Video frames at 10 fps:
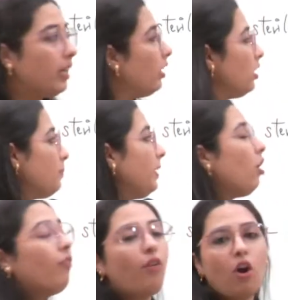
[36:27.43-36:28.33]
that the speed
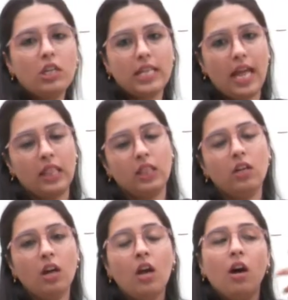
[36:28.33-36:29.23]
of horse and
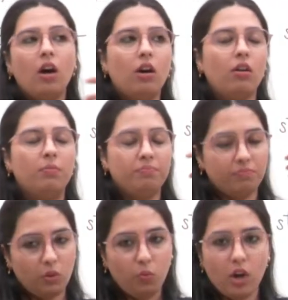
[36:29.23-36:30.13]

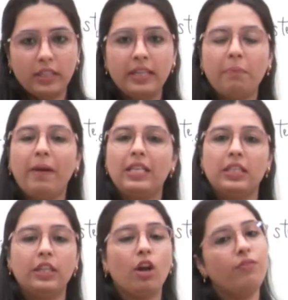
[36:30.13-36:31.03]
the working
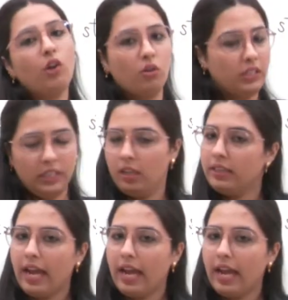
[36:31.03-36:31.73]
capacity of donkey.